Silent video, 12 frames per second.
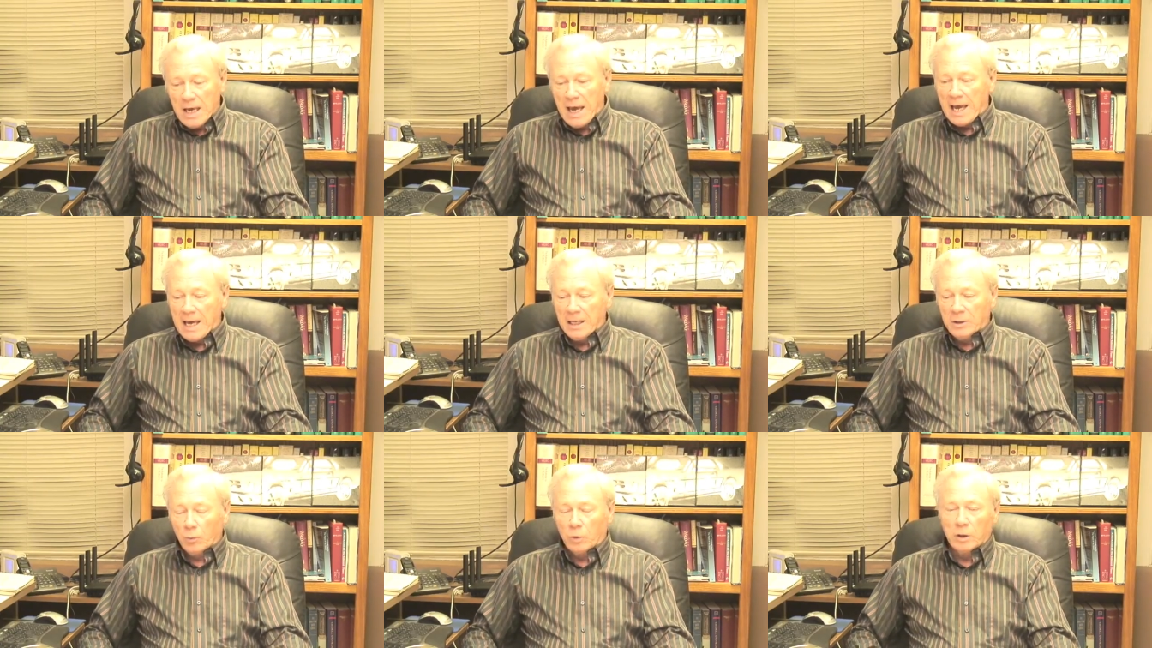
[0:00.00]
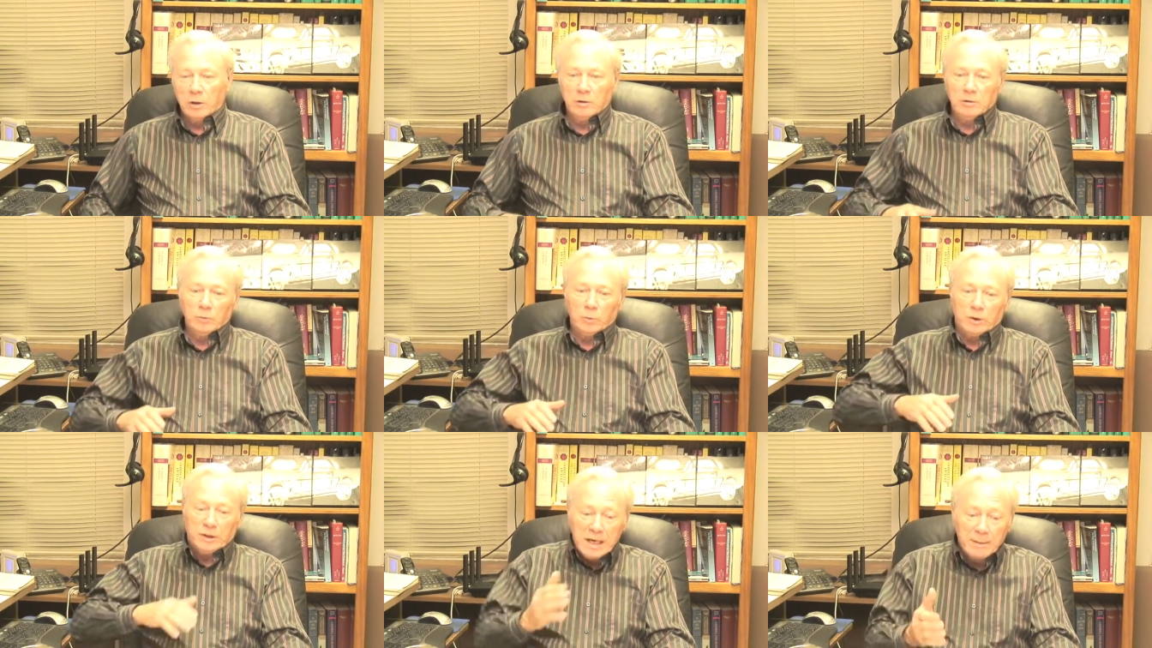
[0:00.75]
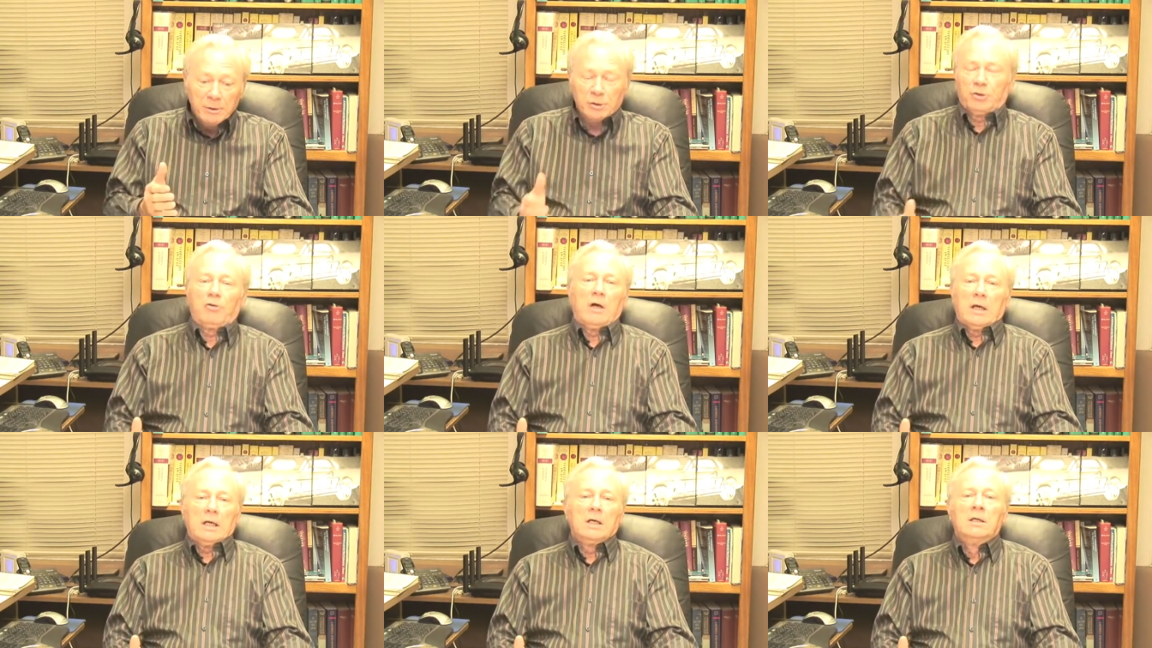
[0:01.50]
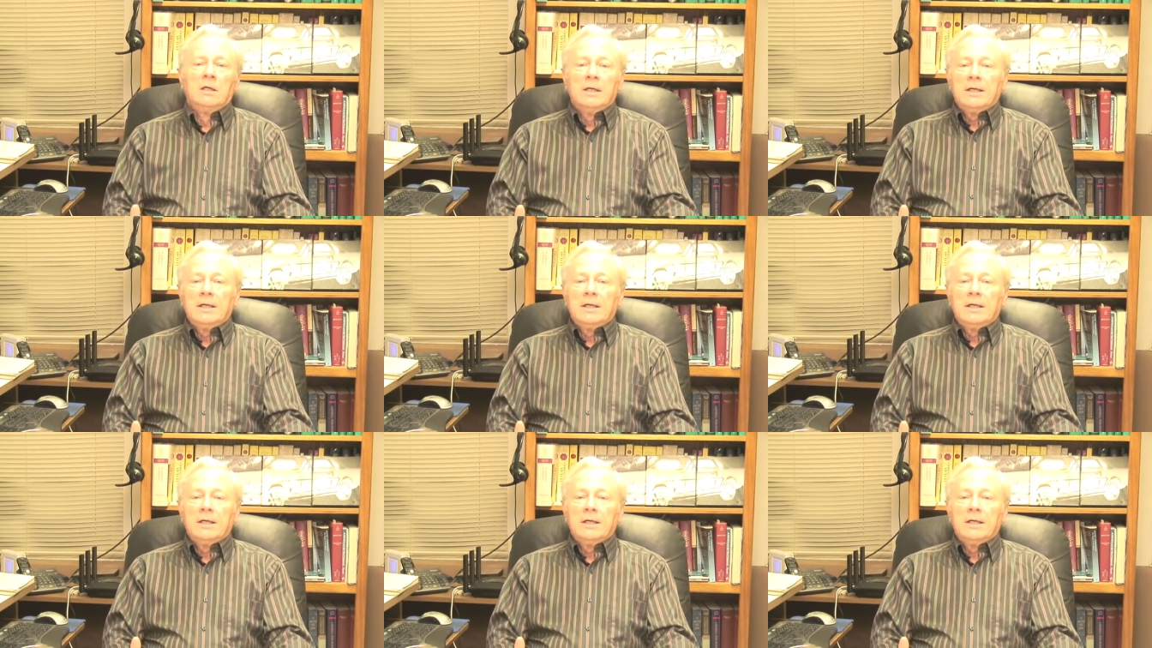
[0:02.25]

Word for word: And we're, we're demonstrating